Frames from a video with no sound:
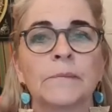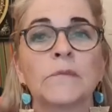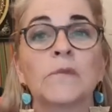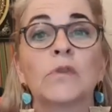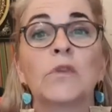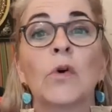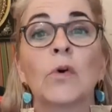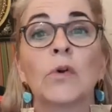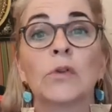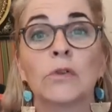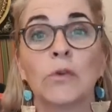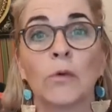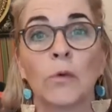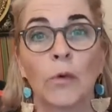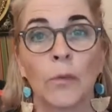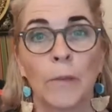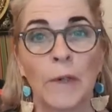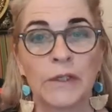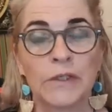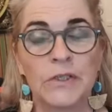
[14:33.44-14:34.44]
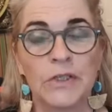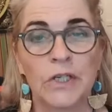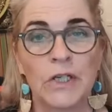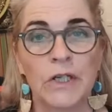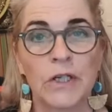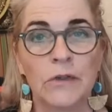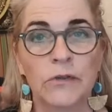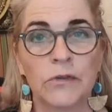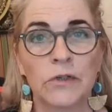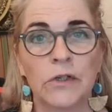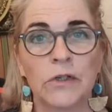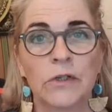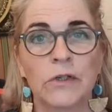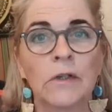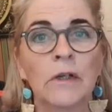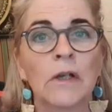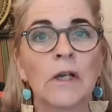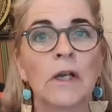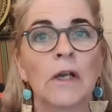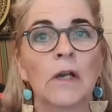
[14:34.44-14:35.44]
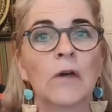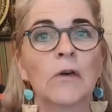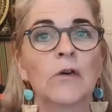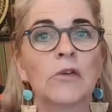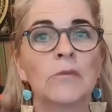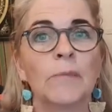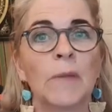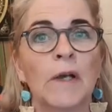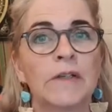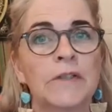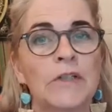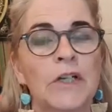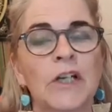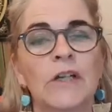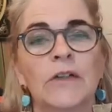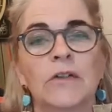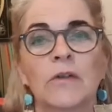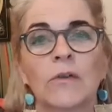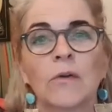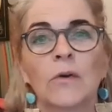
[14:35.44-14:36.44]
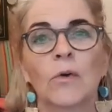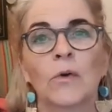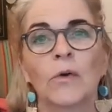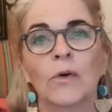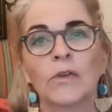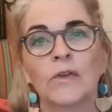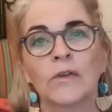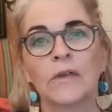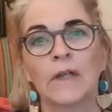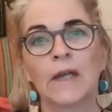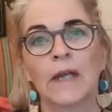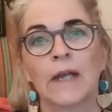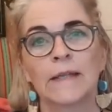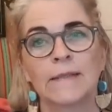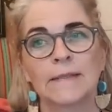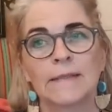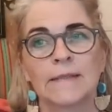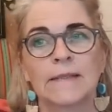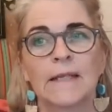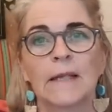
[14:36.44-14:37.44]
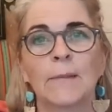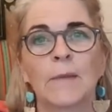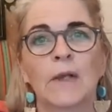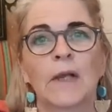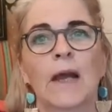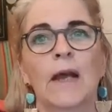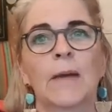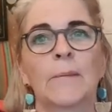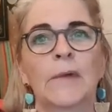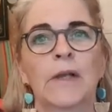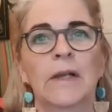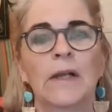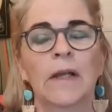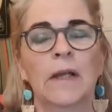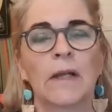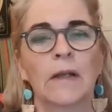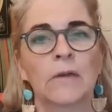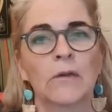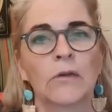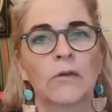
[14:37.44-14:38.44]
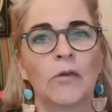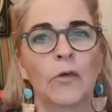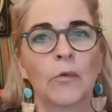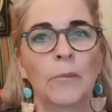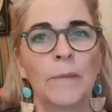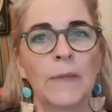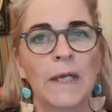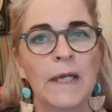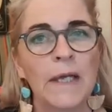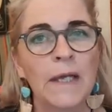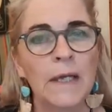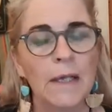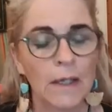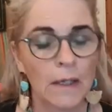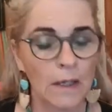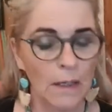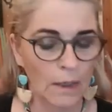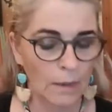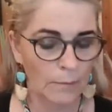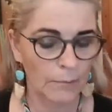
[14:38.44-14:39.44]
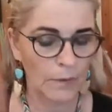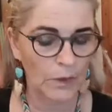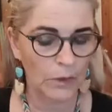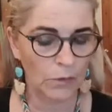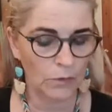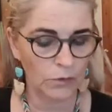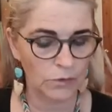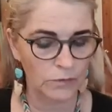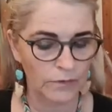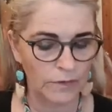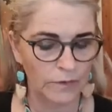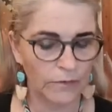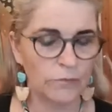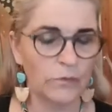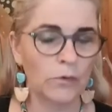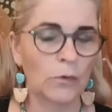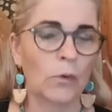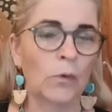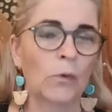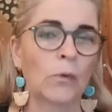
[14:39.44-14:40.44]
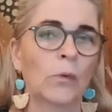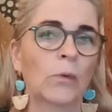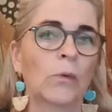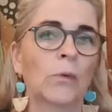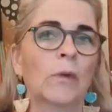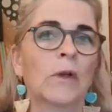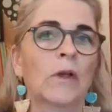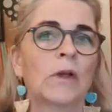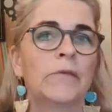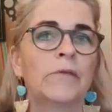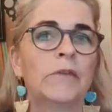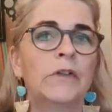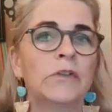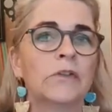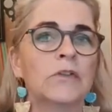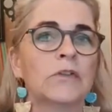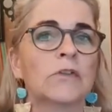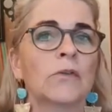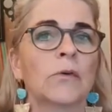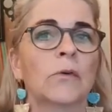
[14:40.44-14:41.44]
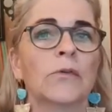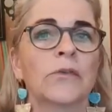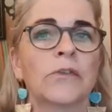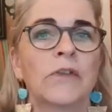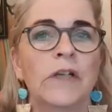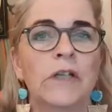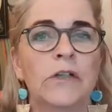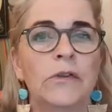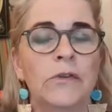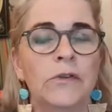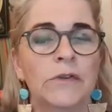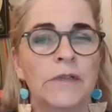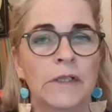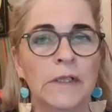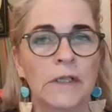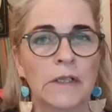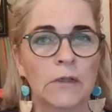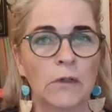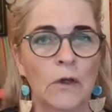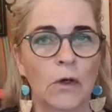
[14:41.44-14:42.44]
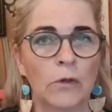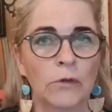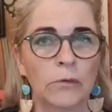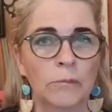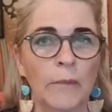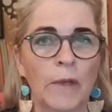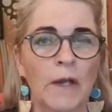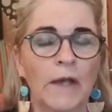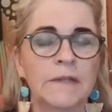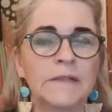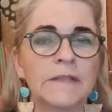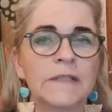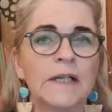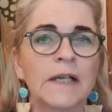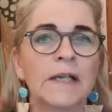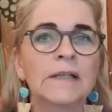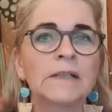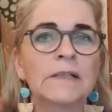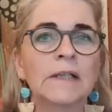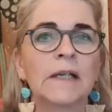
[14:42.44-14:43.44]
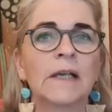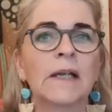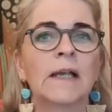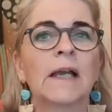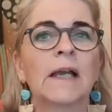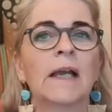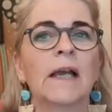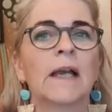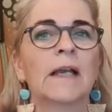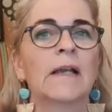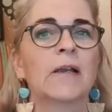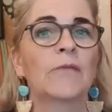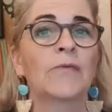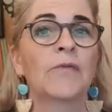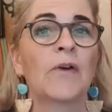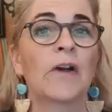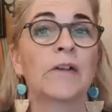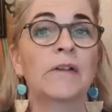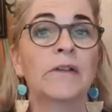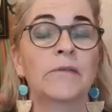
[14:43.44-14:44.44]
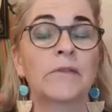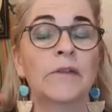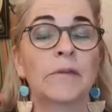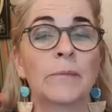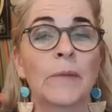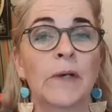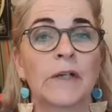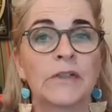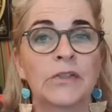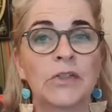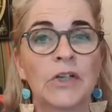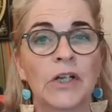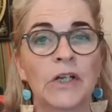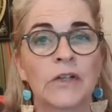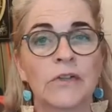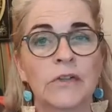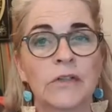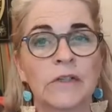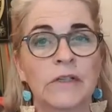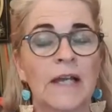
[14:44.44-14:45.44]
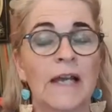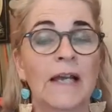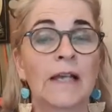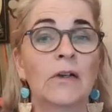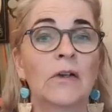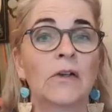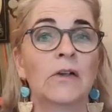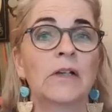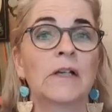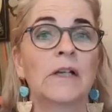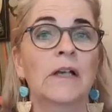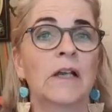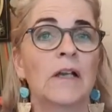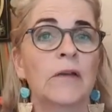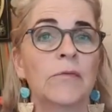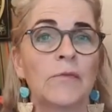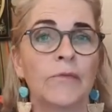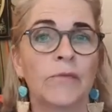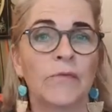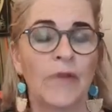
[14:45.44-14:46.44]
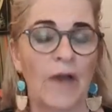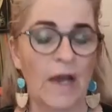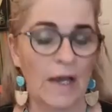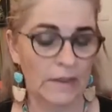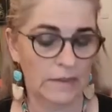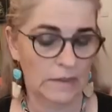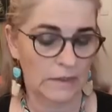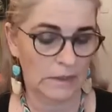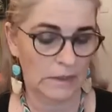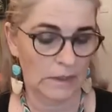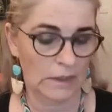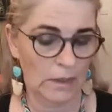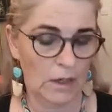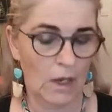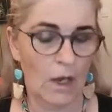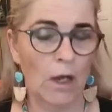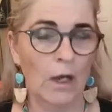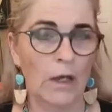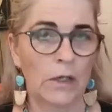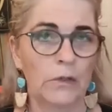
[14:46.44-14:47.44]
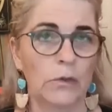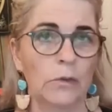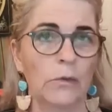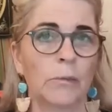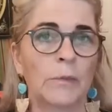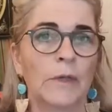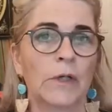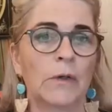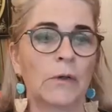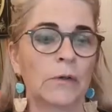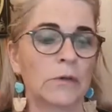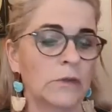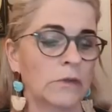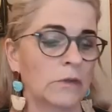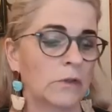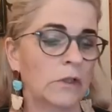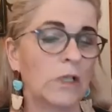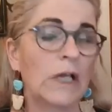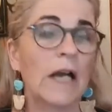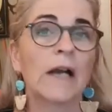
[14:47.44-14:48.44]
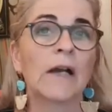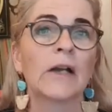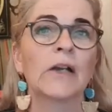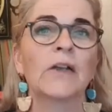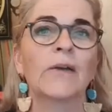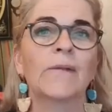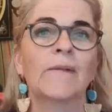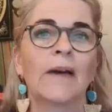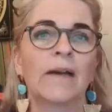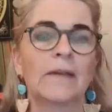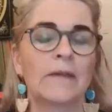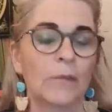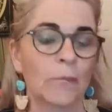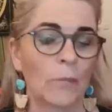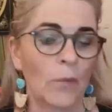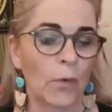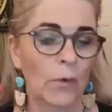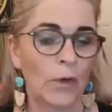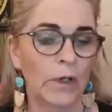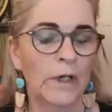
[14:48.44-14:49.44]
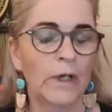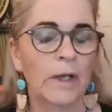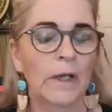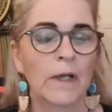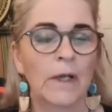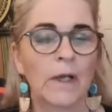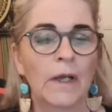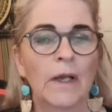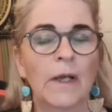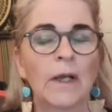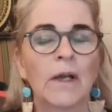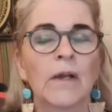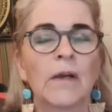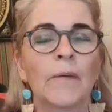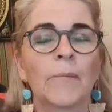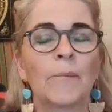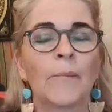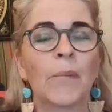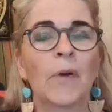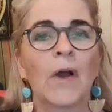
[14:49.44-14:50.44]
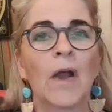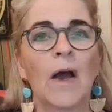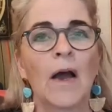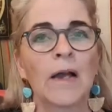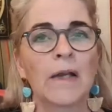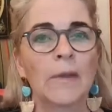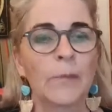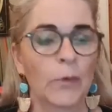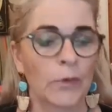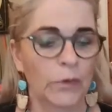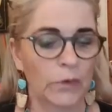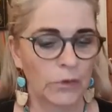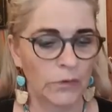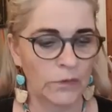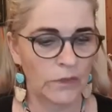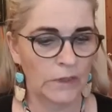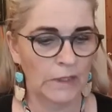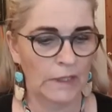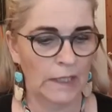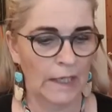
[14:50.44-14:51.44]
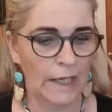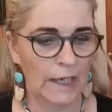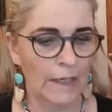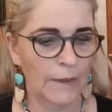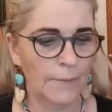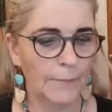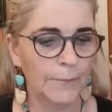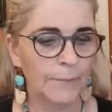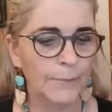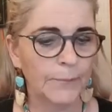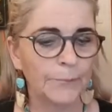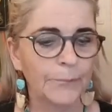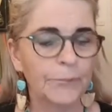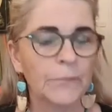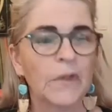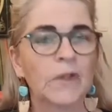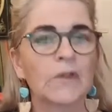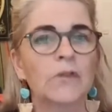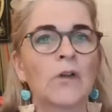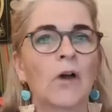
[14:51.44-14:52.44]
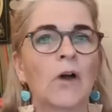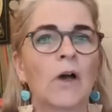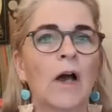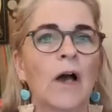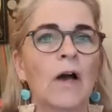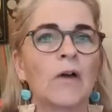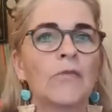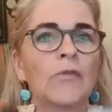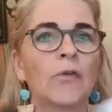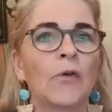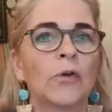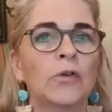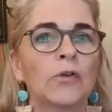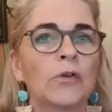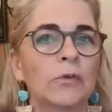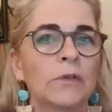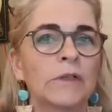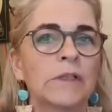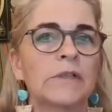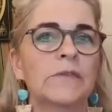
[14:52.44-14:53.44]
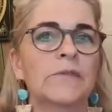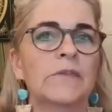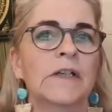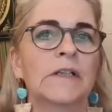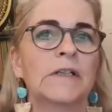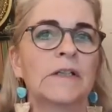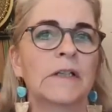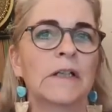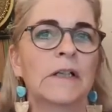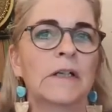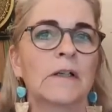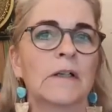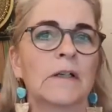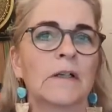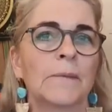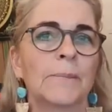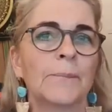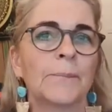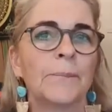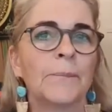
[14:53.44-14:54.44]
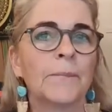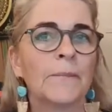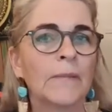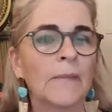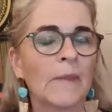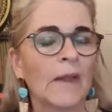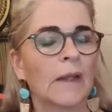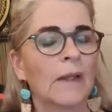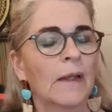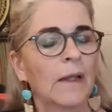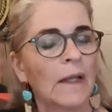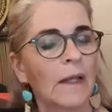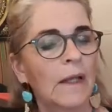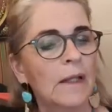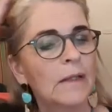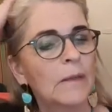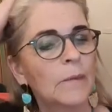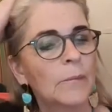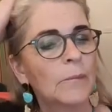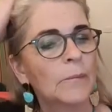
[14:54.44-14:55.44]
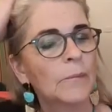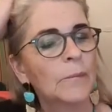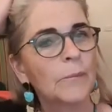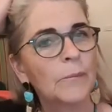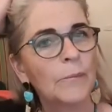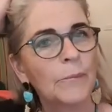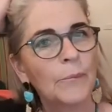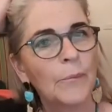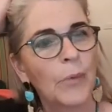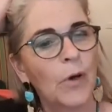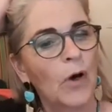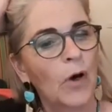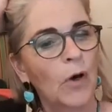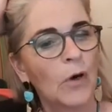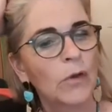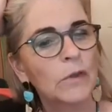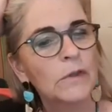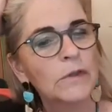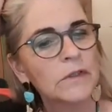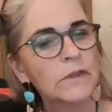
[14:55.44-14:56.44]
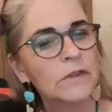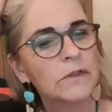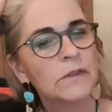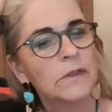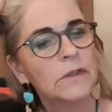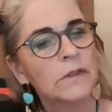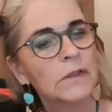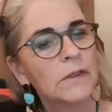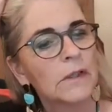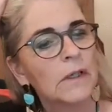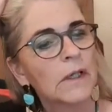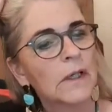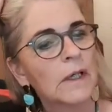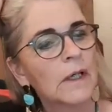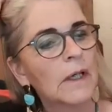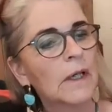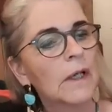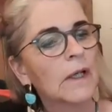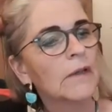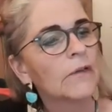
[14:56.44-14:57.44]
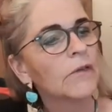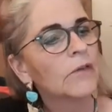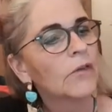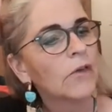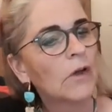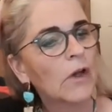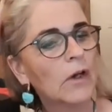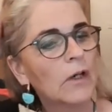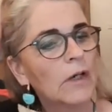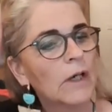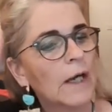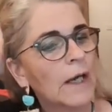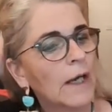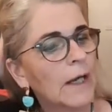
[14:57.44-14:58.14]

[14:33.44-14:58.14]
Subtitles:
taught all my children, because my children of course had a similar upbringing to me, because we just continued in that old mindset. And I find it with my children, they're learning even faster than I do, because the younger you are, the more pliable you still are. So I've got all this written in the post. So